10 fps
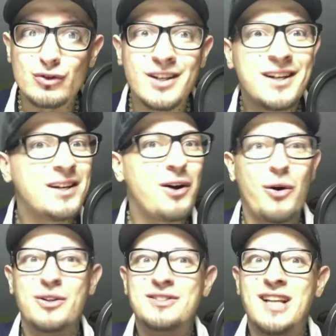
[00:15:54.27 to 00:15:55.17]
and just
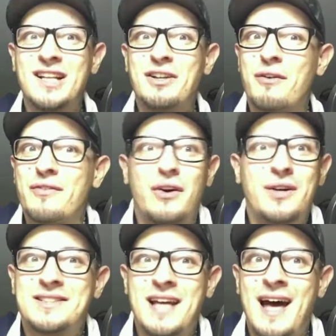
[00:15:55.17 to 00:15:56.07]
so happens the I
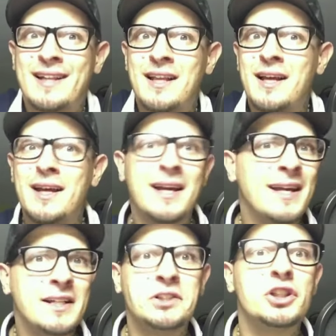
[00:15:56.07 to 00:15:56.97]
P address
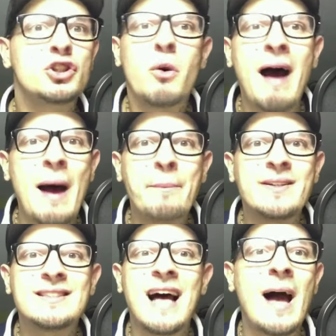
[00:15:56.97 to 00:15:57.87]
is literally
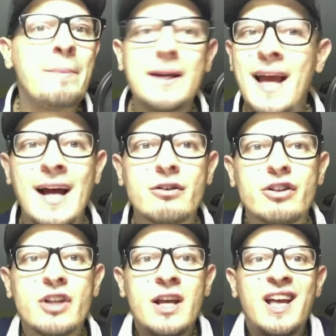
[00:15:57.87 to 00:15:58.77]

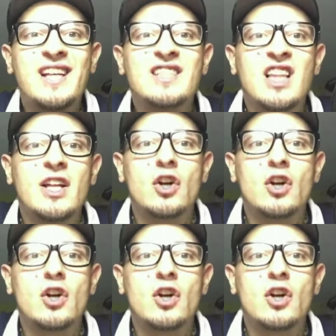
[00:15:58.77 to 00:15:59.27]
right